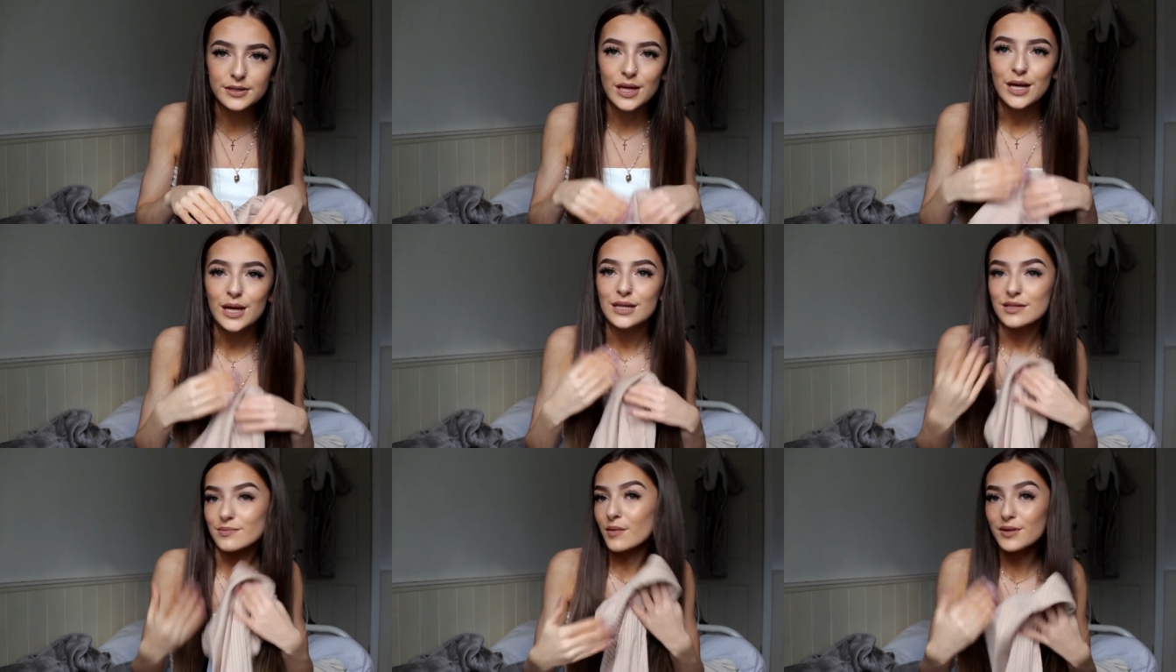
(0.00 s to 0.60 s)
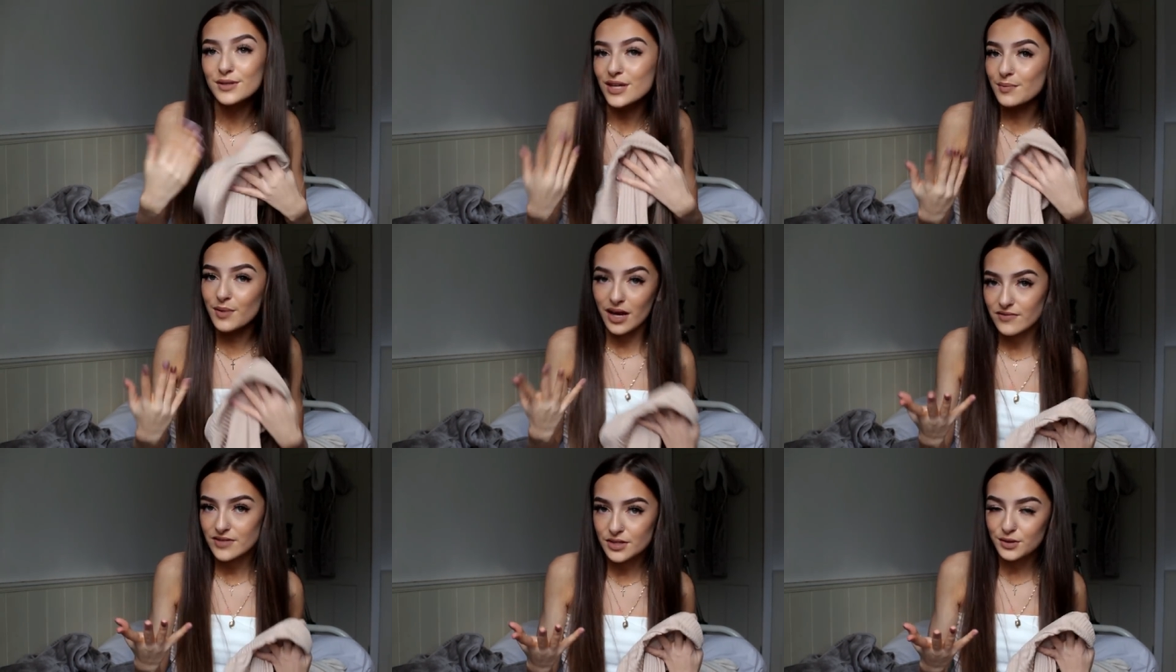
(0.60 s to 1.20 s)
So I'm probably just going to buy
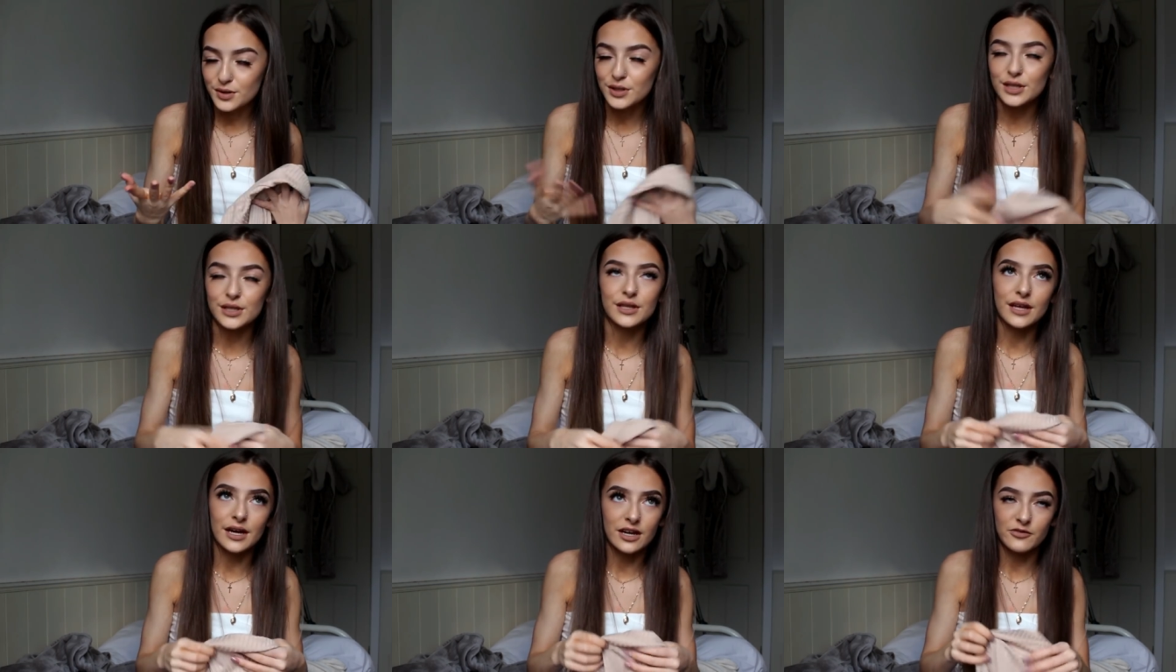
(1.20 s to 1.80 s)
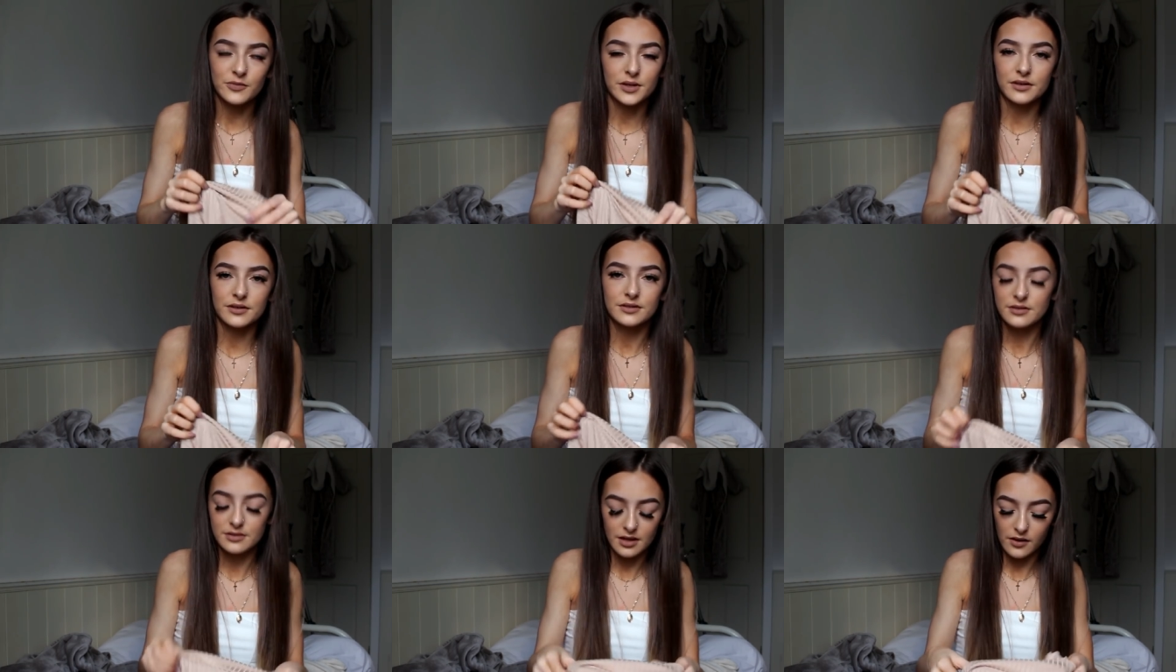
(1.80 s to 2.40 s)
every single colour that they have
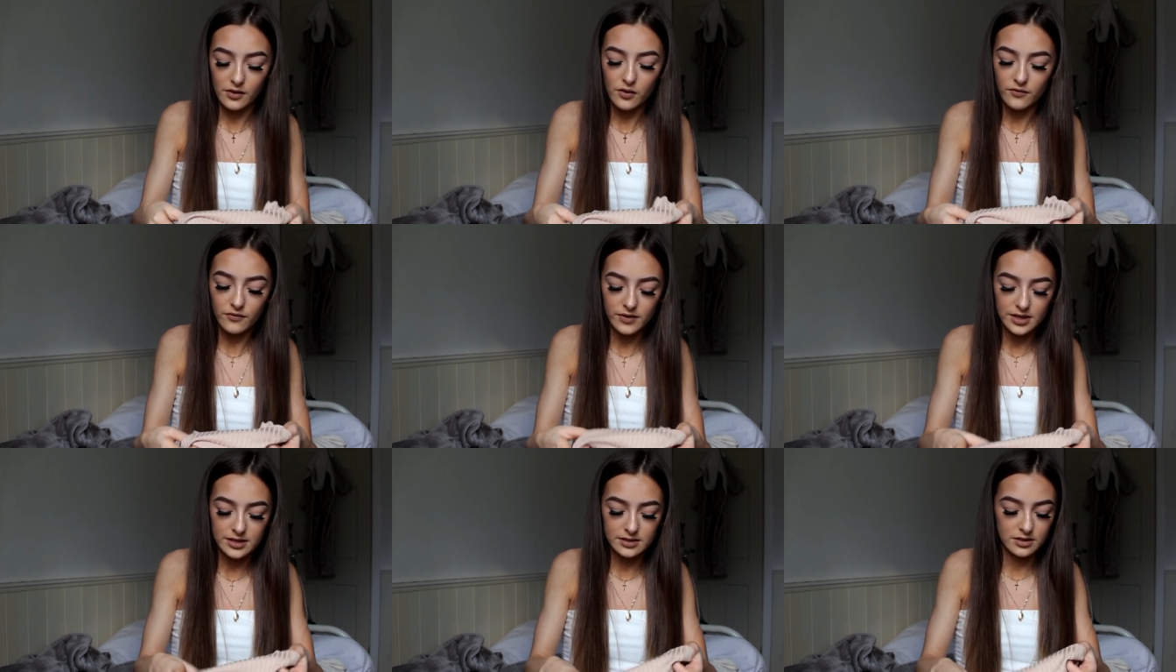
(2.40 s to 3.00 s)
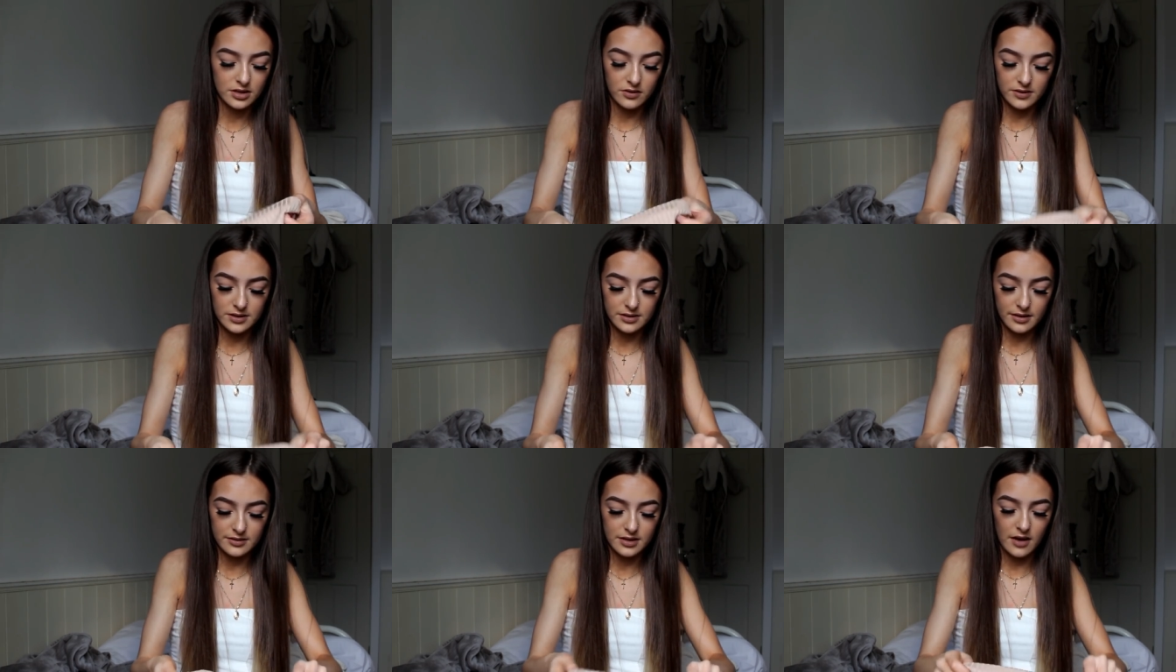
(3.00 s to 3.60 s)
because they're the comfiest, cutest
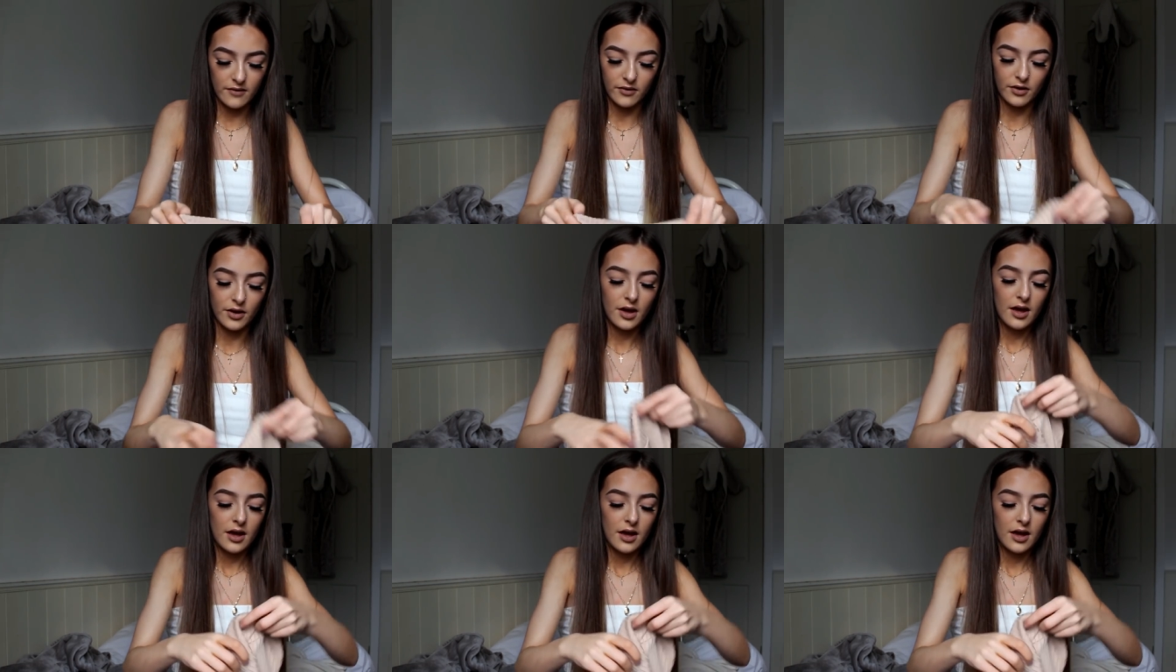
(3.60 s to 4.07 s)
things ever.